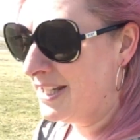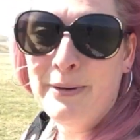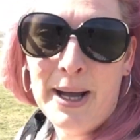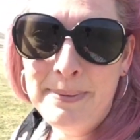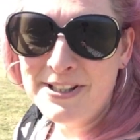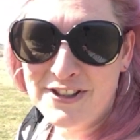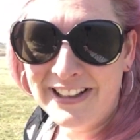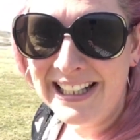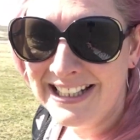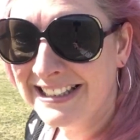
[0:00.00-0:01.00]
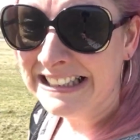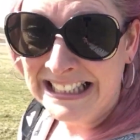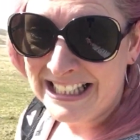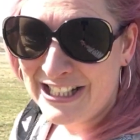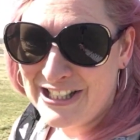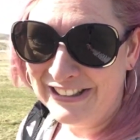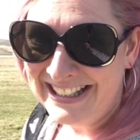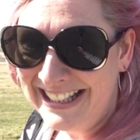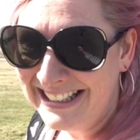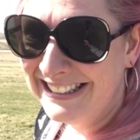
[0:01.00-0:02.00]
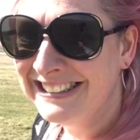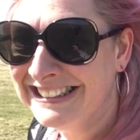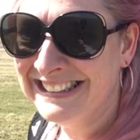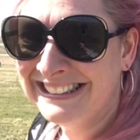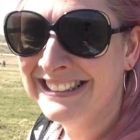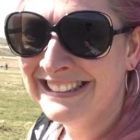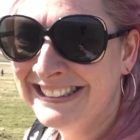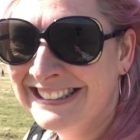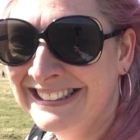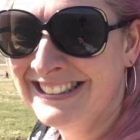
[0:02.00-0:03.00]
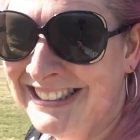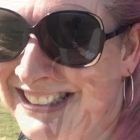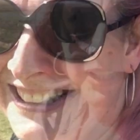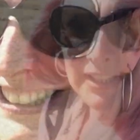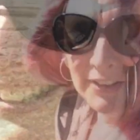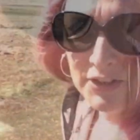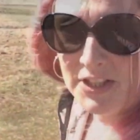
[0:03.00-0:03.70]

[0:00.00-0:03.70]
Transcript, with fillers: see what happens really. Exciting! You have to